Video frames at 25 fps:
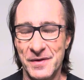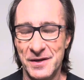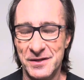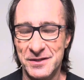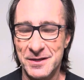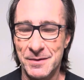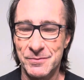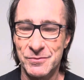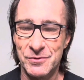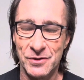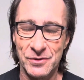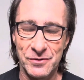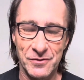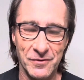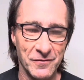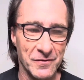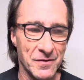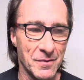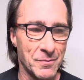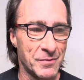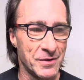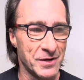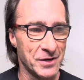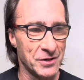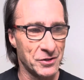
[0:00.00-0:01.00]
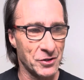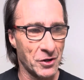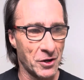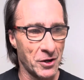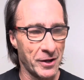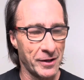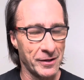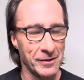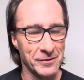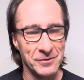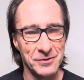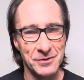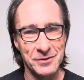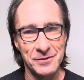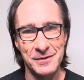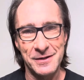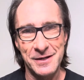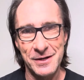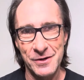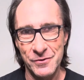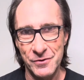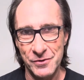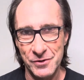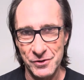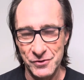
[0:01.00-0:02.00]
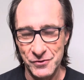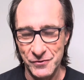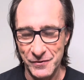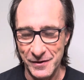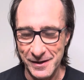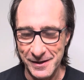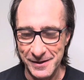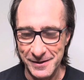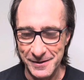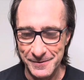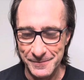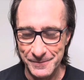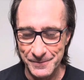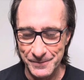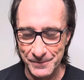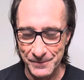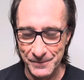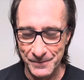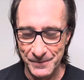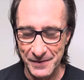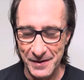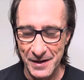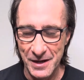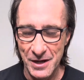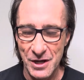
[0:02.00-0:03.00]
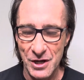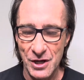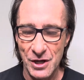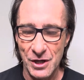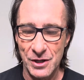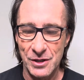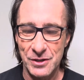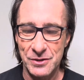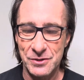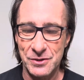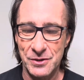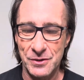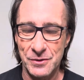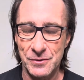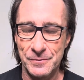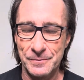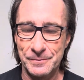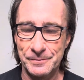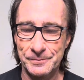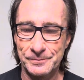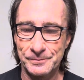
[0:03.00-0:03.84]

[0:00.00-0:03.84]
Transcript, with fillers: the subject of the British Isles here in Australia. So,